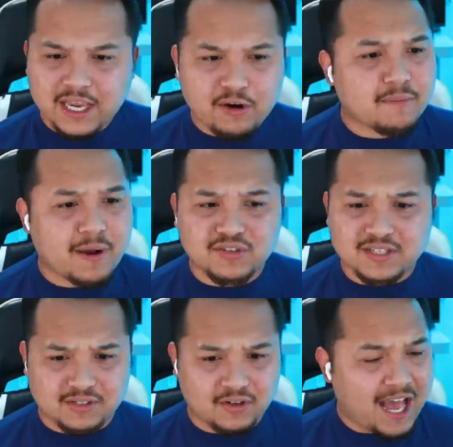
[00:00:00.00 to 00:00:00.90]
Caring about your sister,
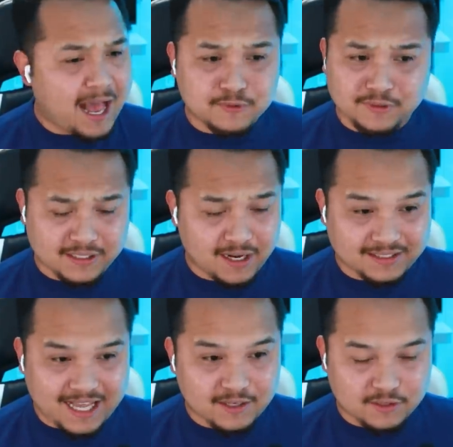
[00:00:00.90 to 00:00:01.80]
asshole. absolutely not the
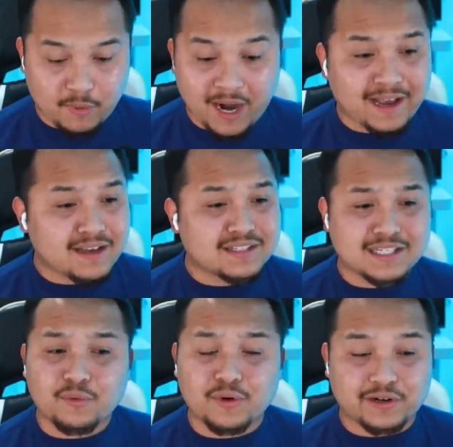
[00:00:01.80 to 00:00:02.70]
asshole, right? Yeah. I can see where the
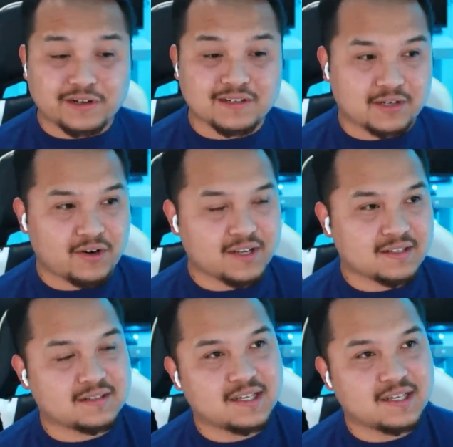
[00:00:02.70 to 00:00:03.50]
concern is.